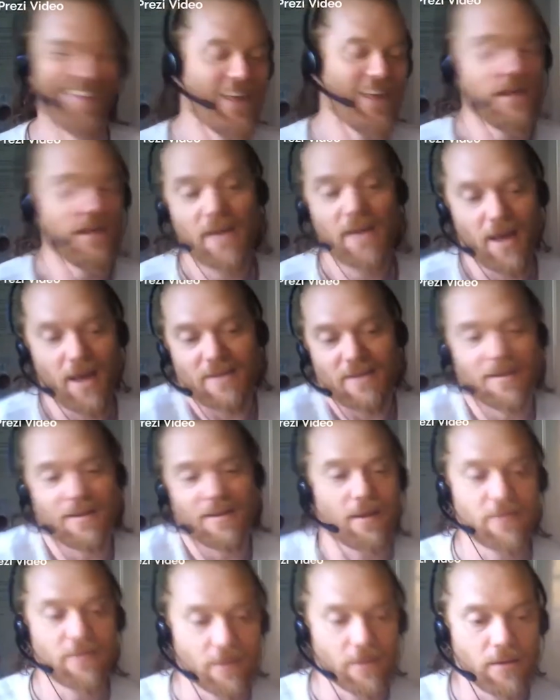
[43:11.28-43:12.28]
Yeah, I think
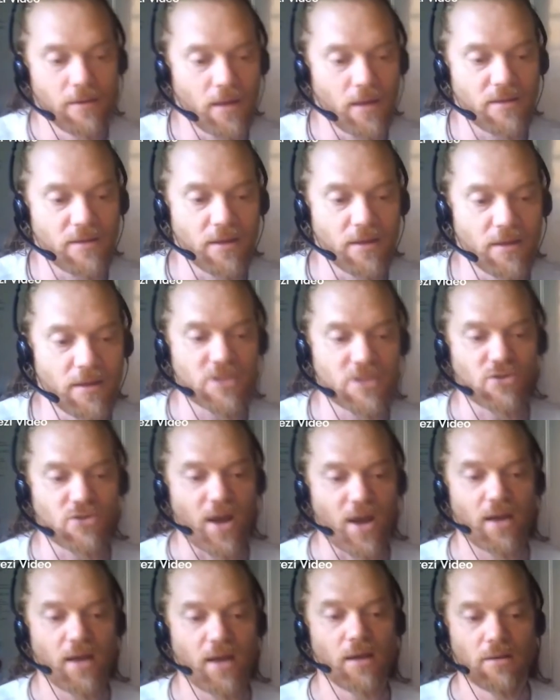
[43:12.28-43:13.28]

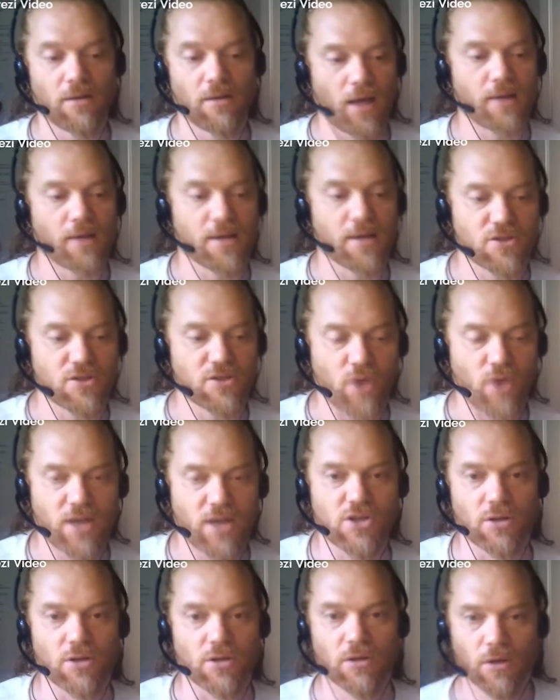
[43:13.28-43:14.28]

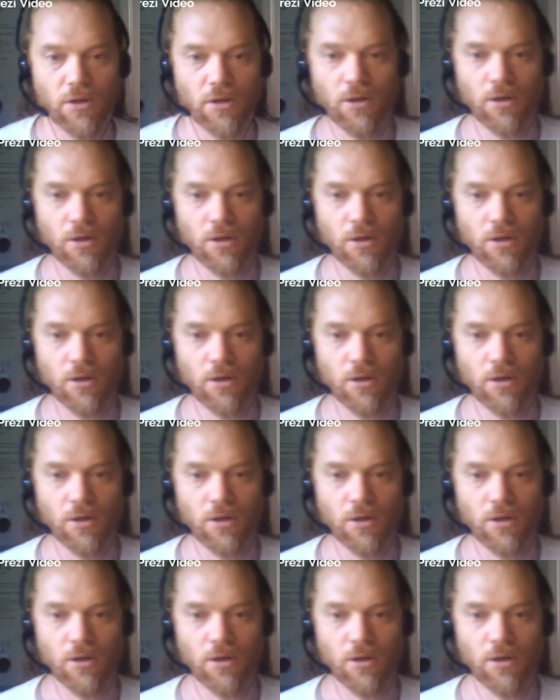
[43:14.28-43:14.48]
extraction,